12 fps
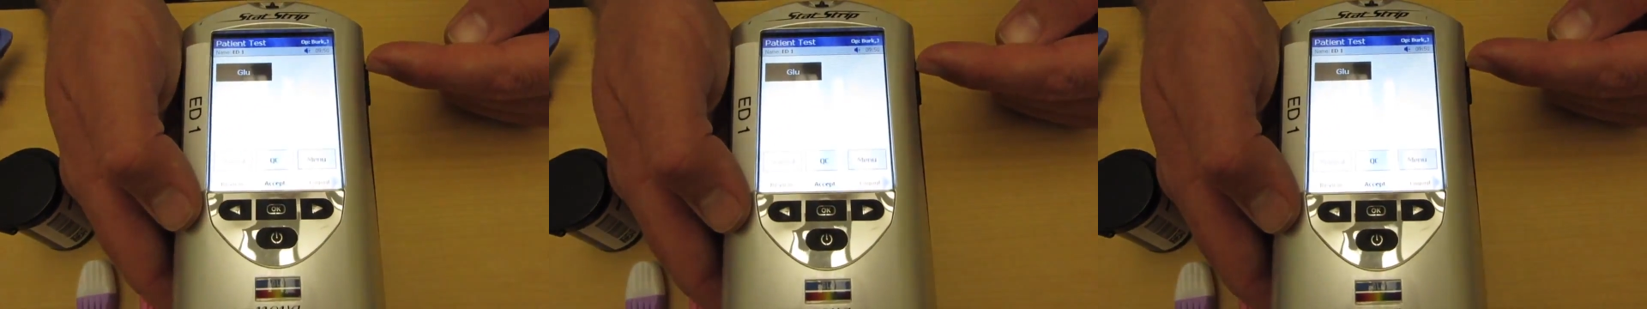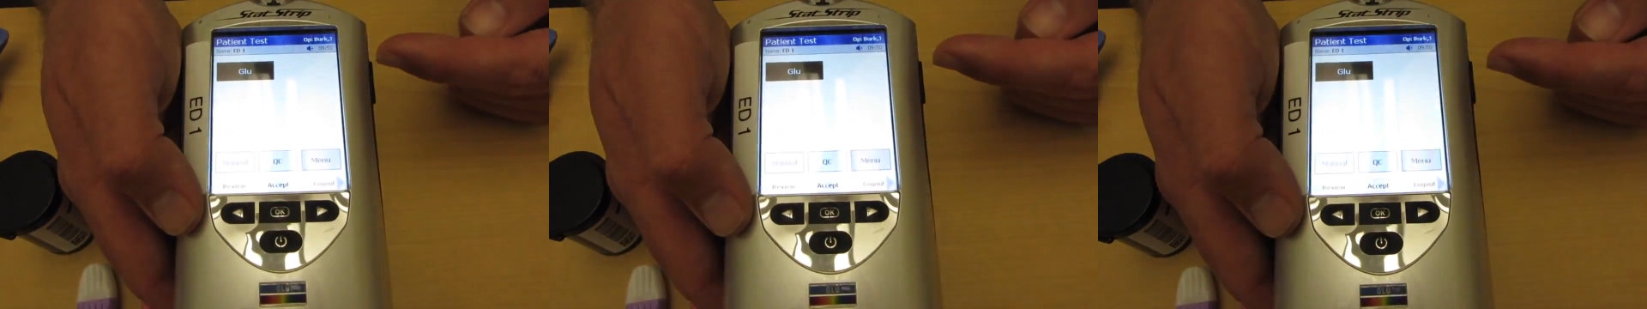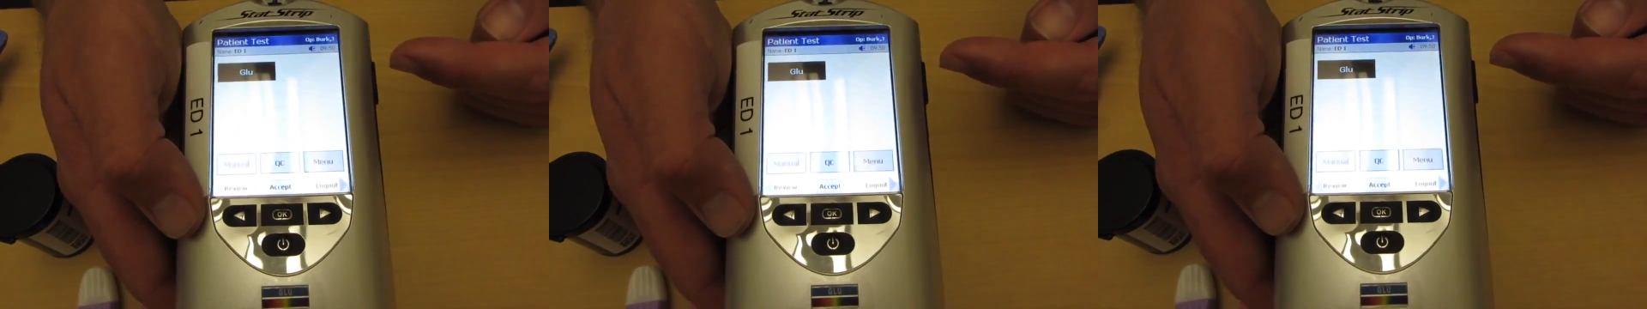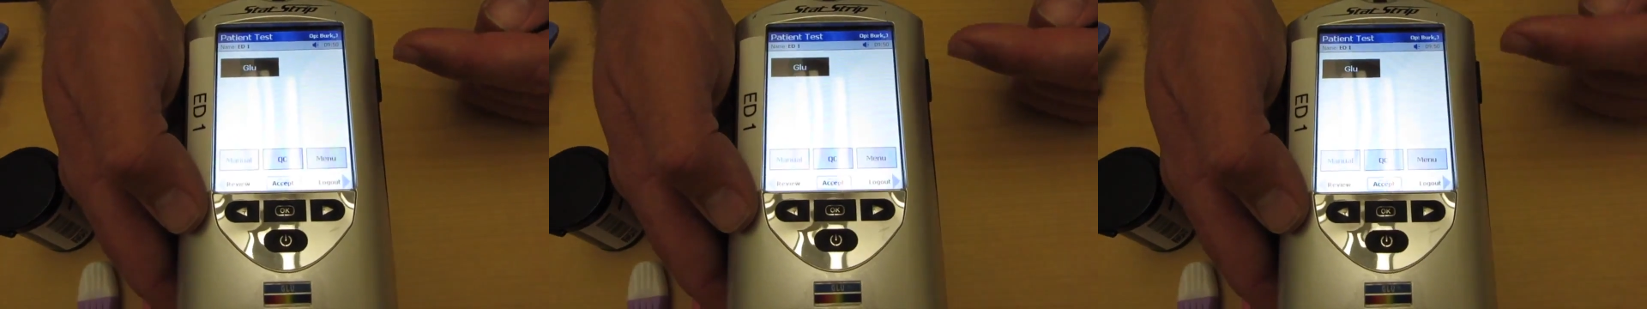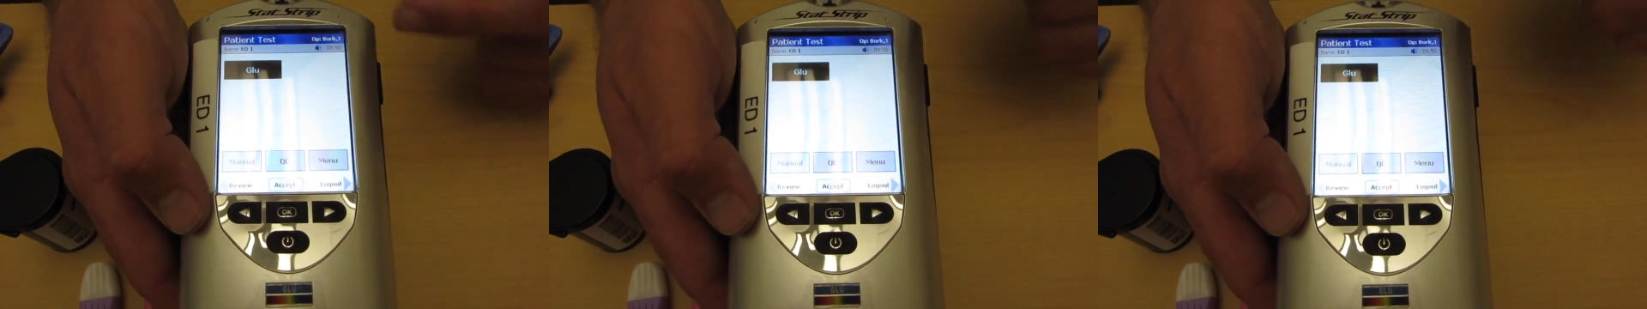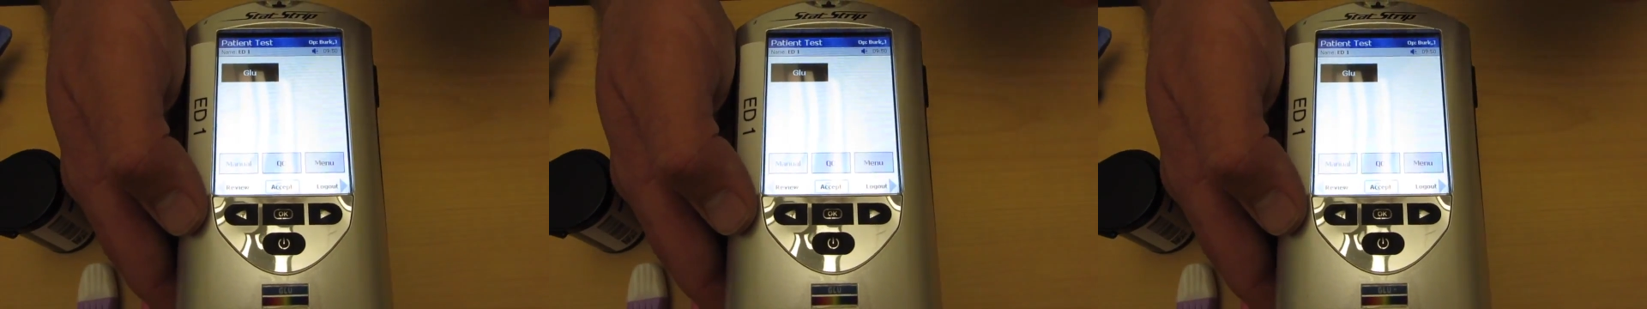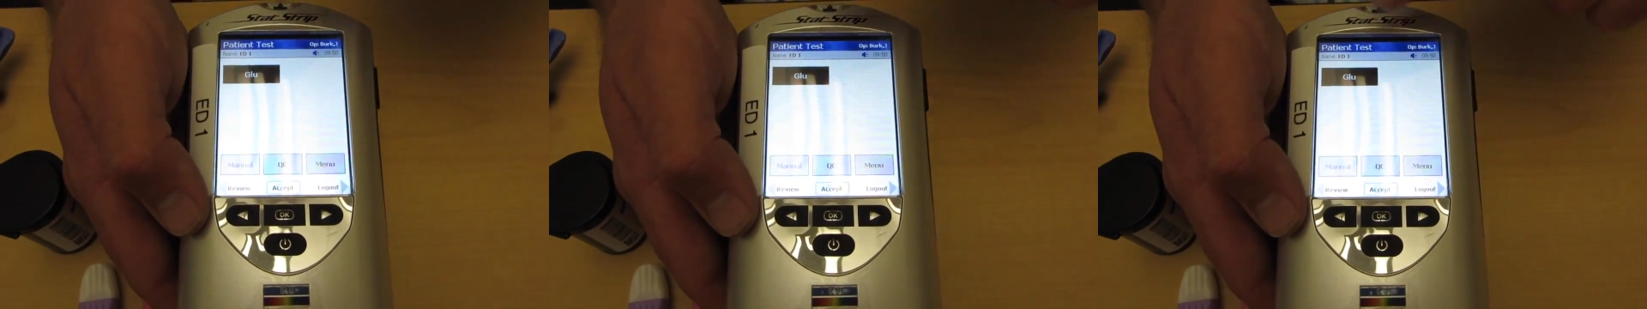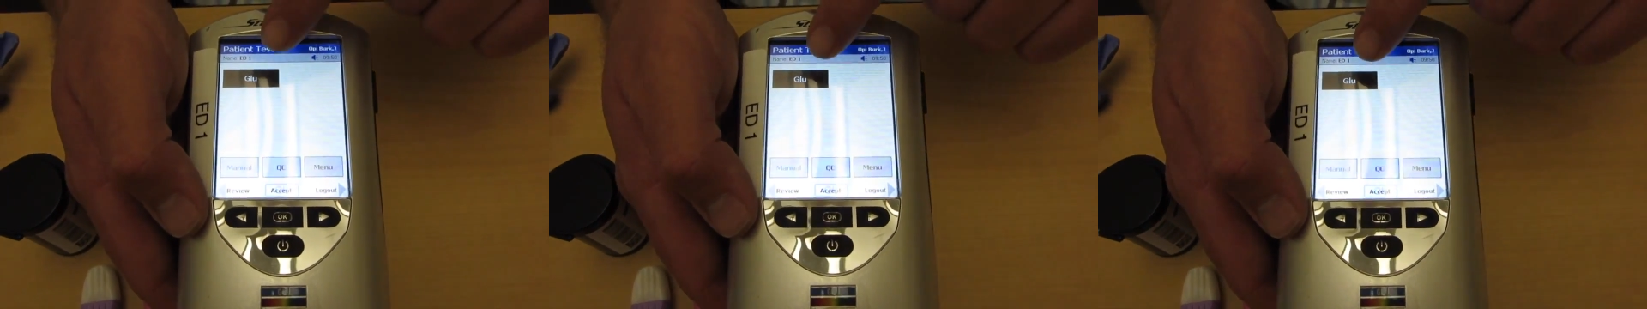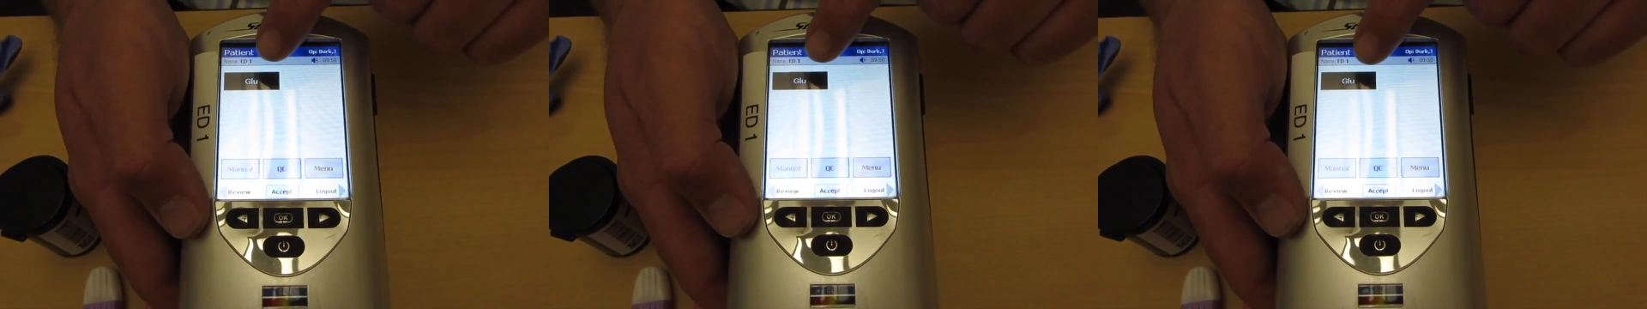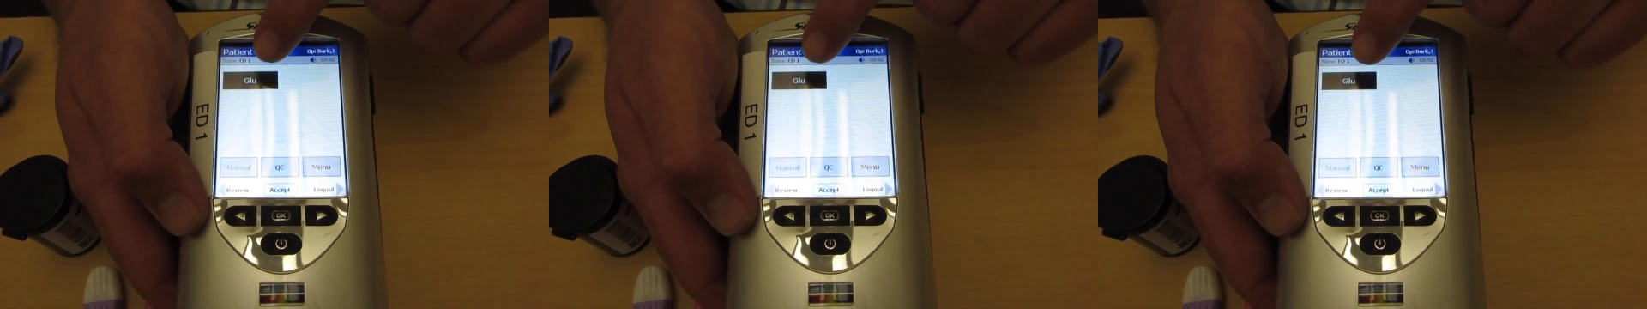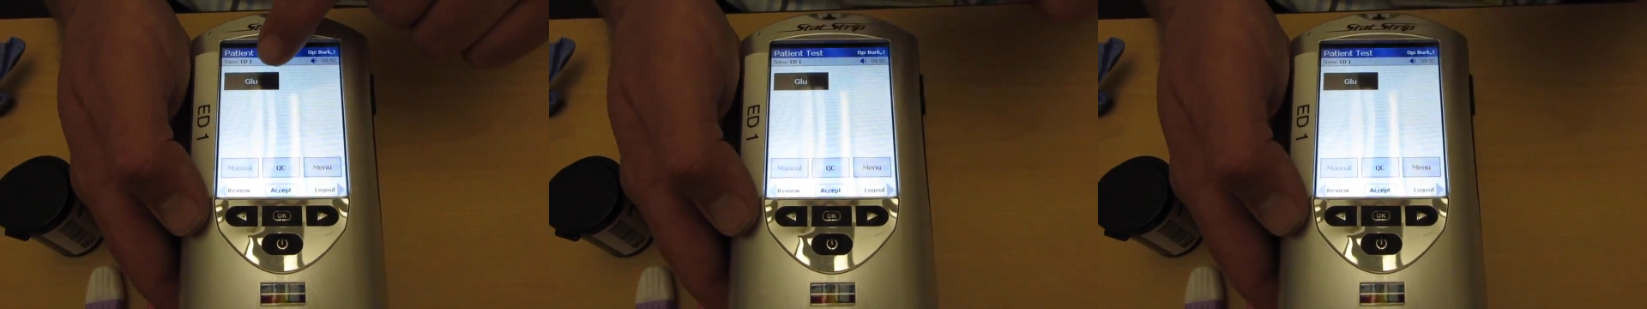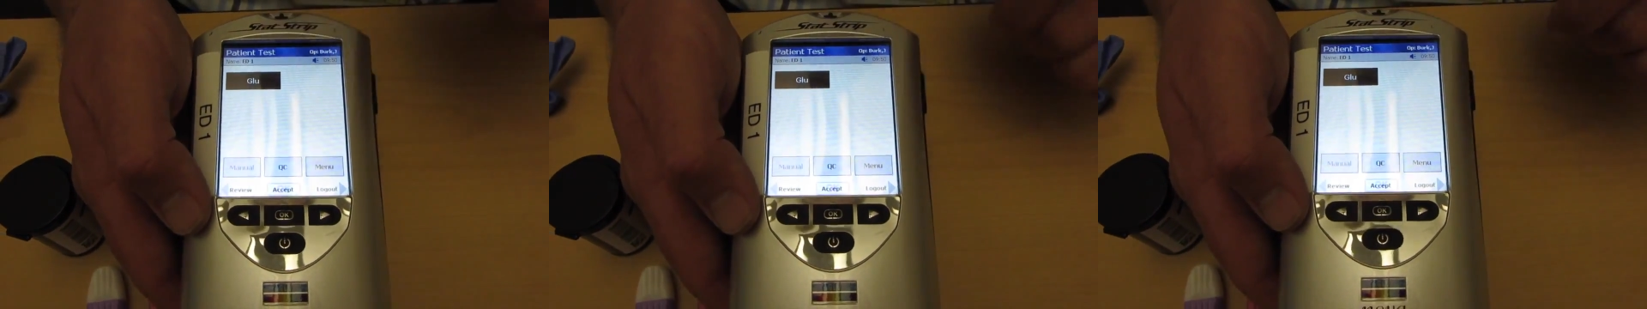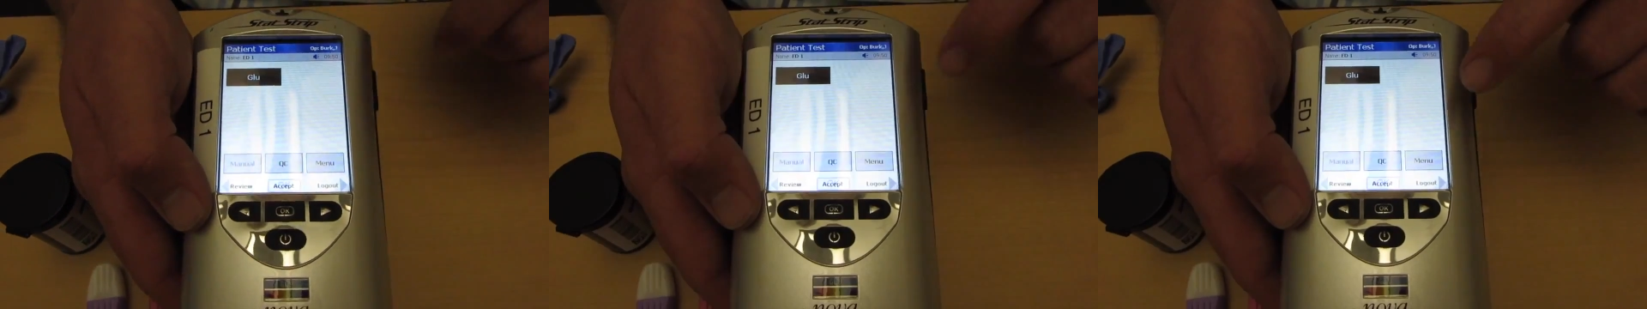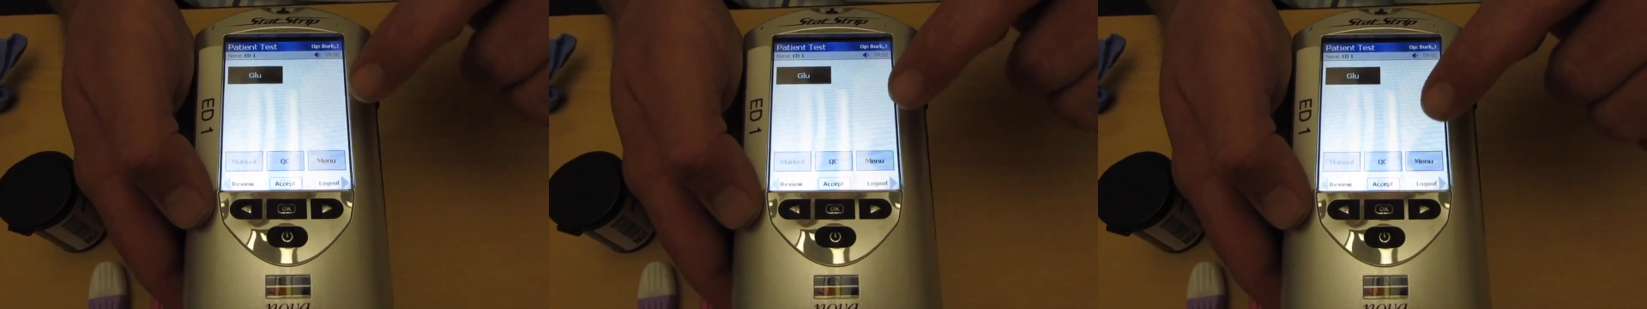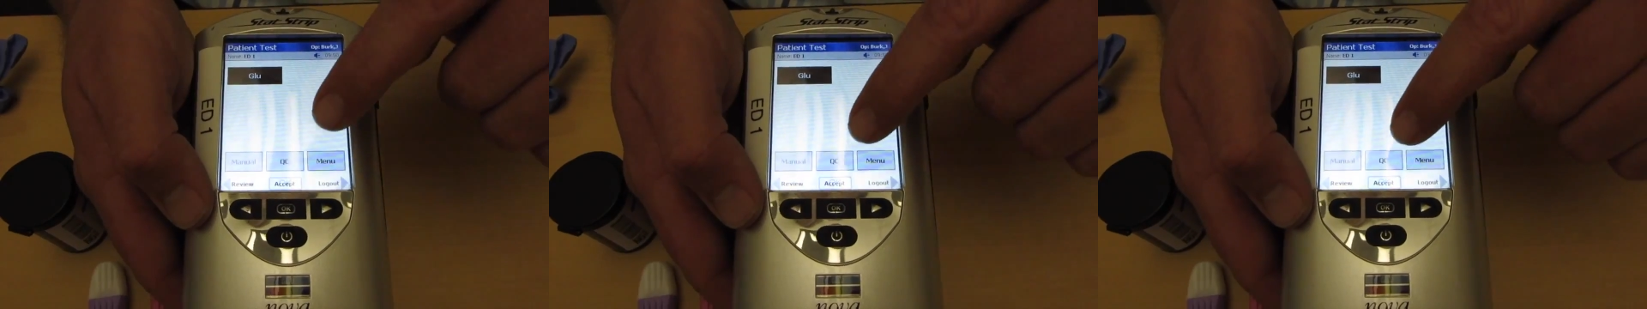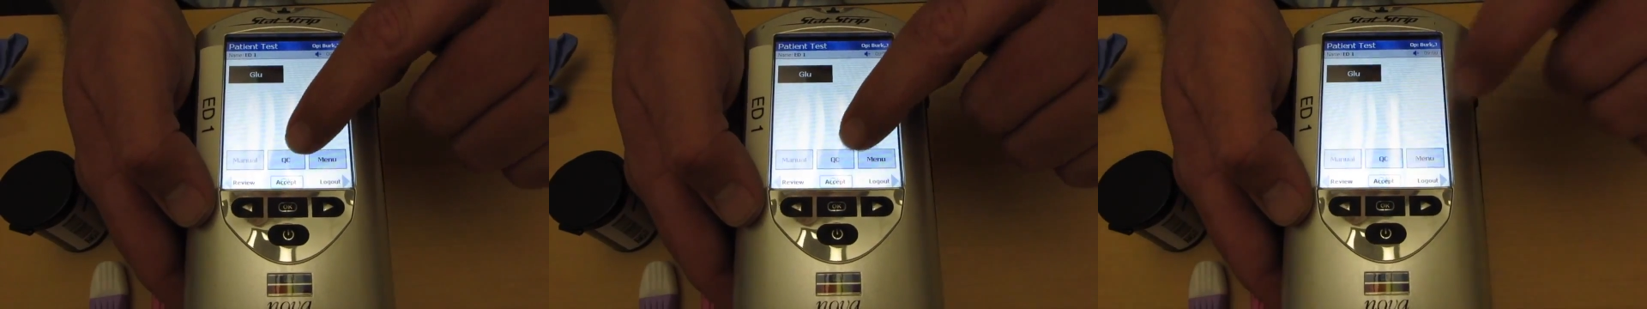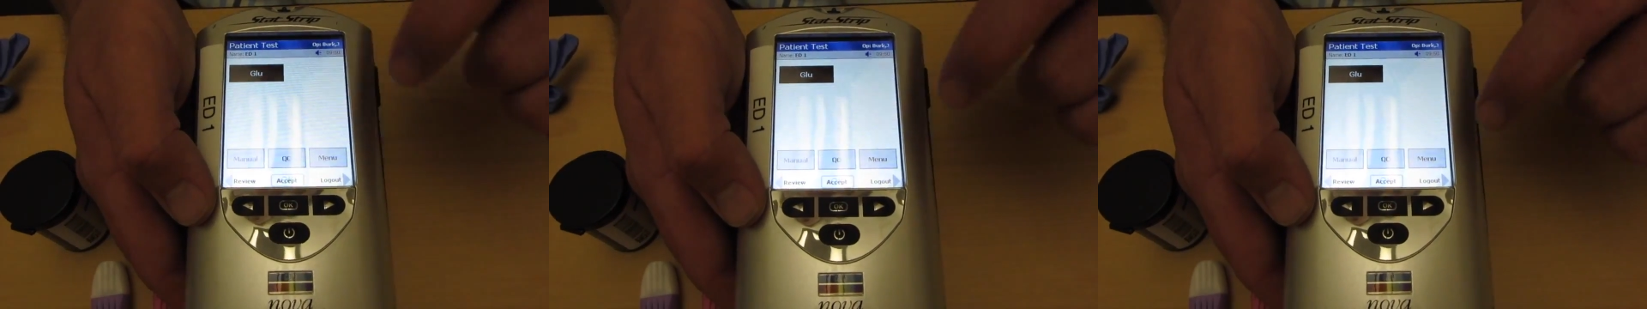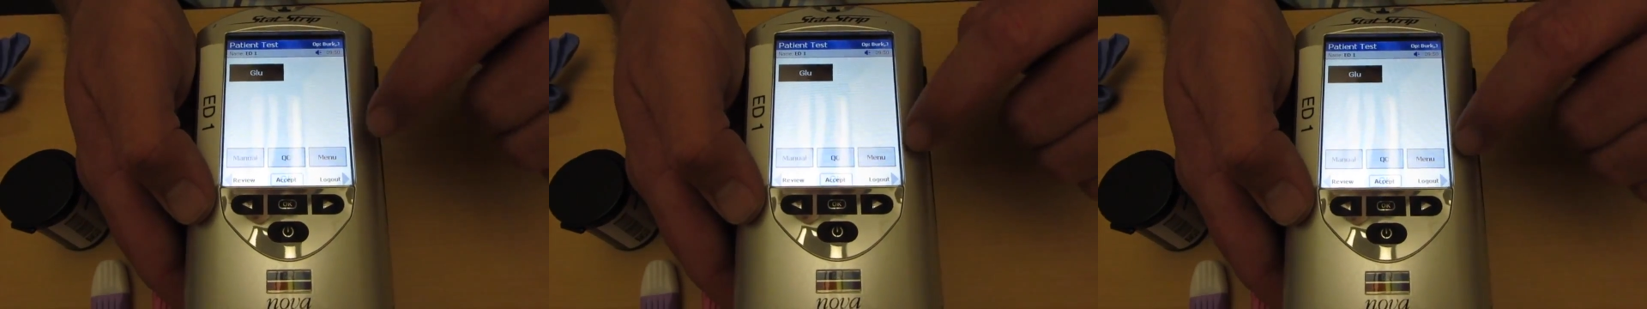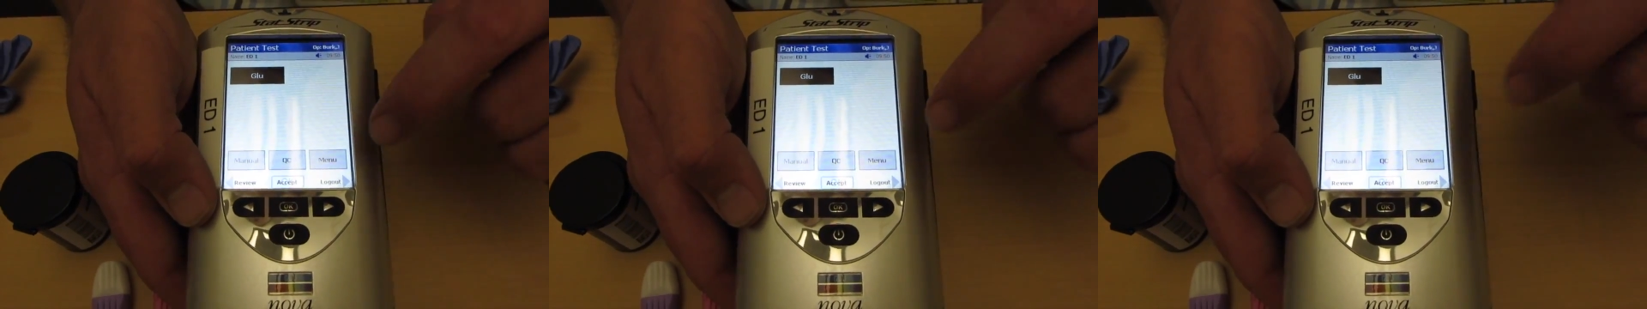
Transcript: Nobody's mouth can be seen.